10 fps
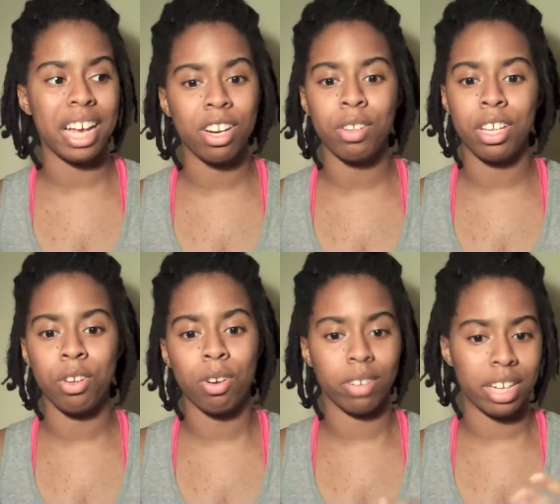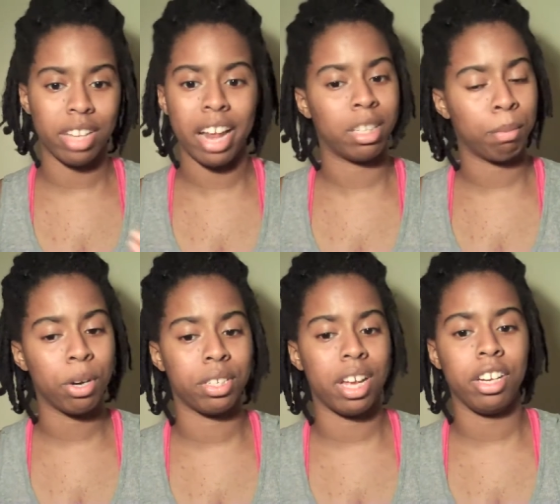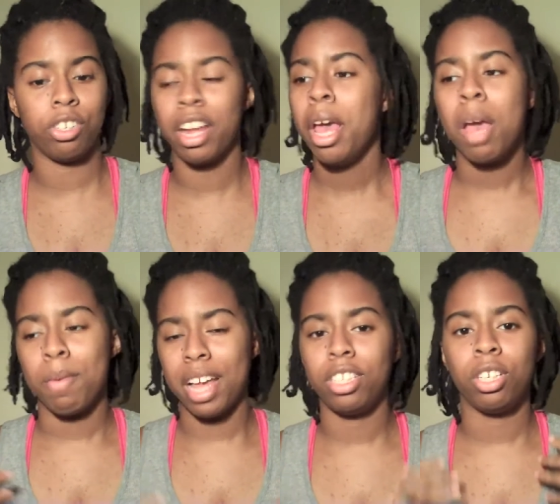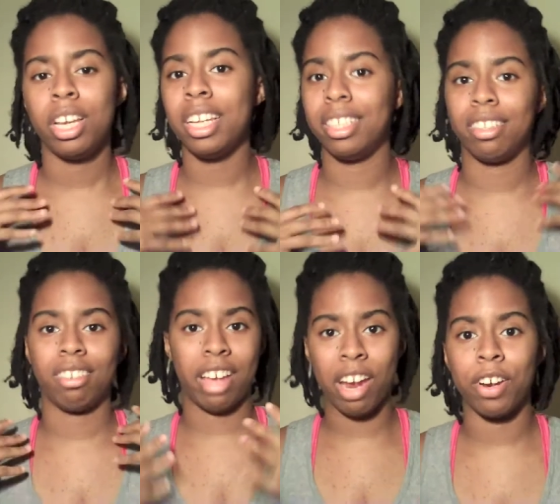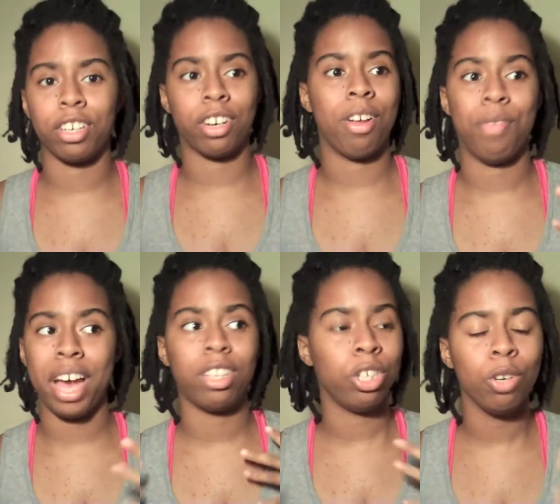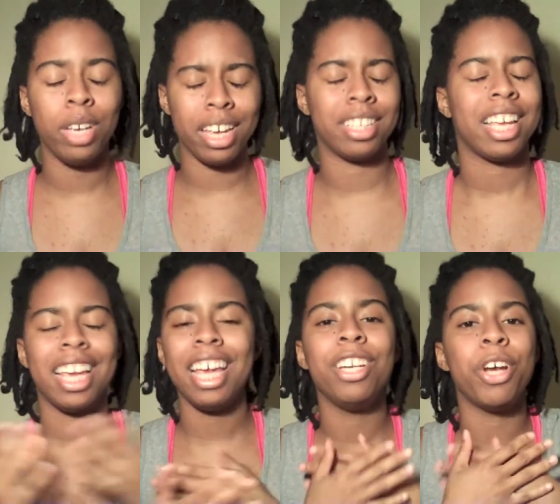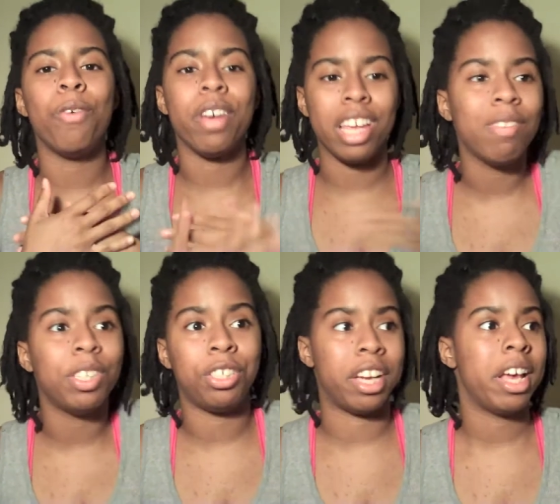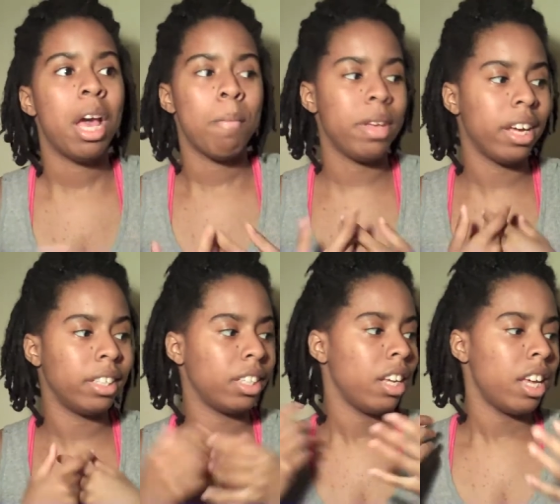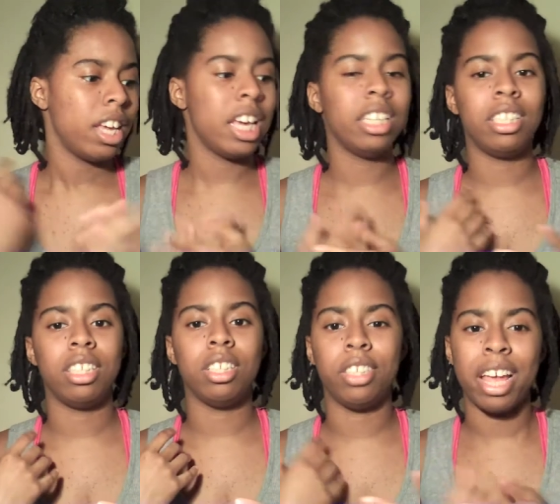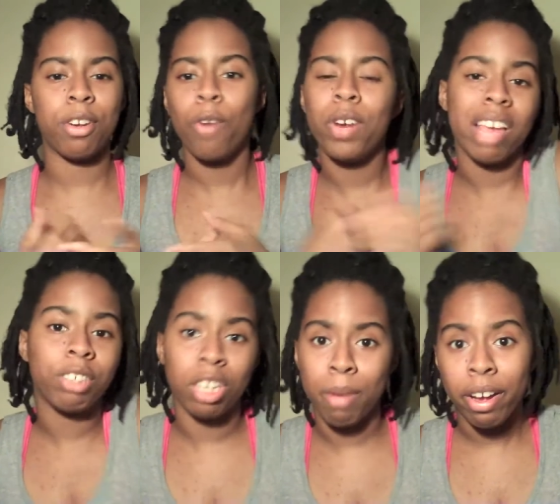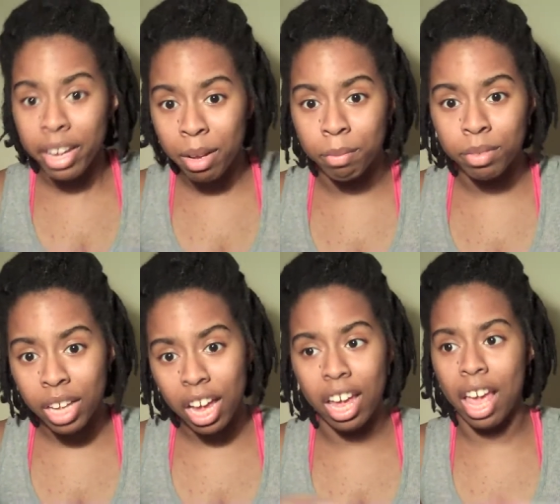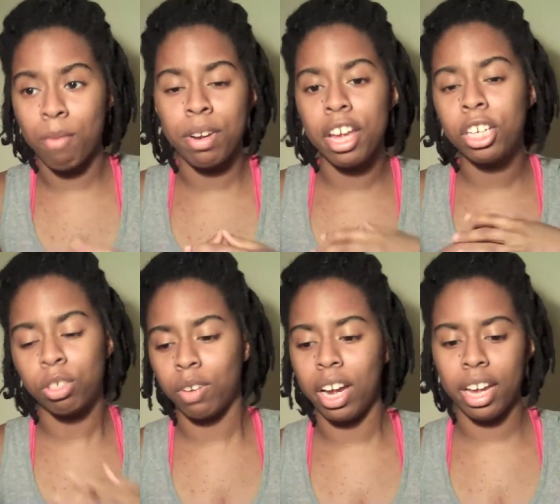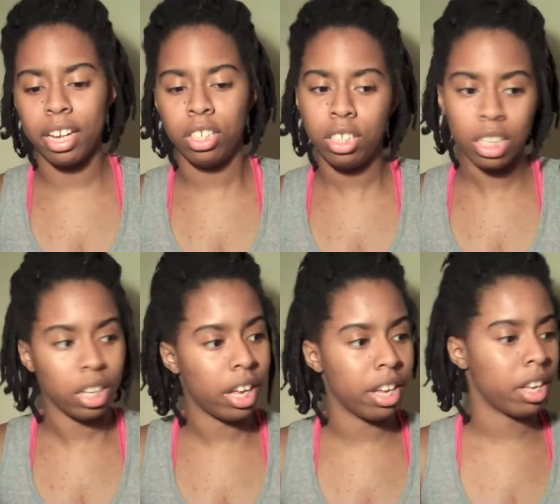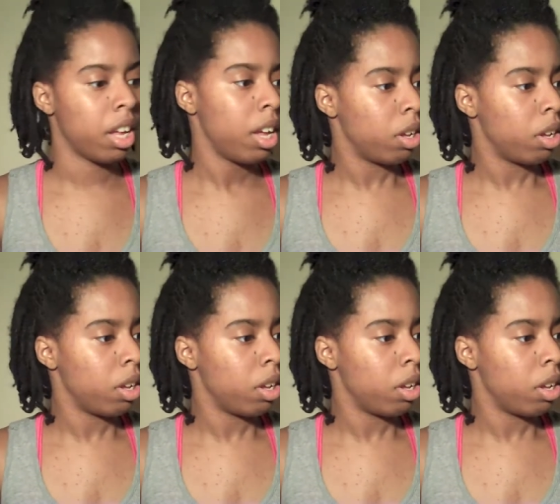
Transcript: I know that you don't like that as a personality trait. That's his character. That's who he is. He don't give a shit because his that no one gives shit about him. And when he tried to like,